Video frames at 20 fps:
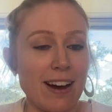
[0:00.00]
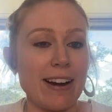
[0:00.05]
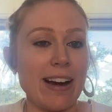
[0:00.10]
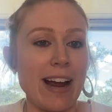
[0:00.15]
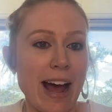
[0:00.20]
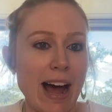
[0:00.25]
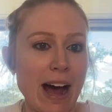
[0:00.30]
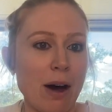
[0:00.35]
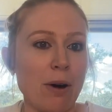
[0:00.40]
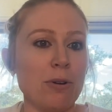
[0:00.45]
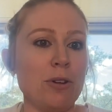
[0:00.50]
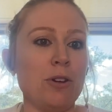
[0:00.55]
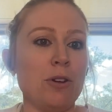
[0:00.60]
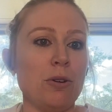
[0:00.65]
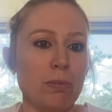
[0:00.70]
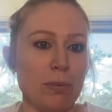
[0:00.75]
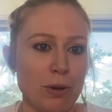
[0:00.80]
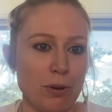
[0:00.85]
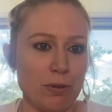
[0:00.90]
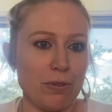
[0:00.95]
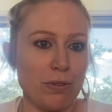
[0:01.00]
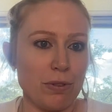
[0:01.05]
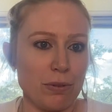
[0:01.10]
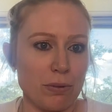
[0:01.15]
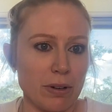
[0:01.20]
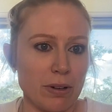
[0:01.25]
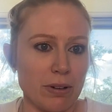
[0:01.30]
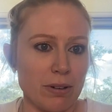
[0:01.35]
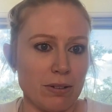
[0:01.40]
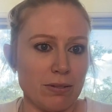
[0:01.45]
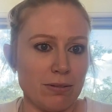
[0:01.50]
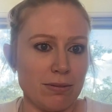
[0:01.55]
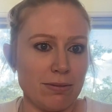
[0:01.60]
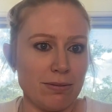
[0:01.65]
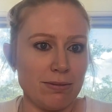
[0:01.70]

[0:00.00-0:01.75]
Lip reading: on how you move through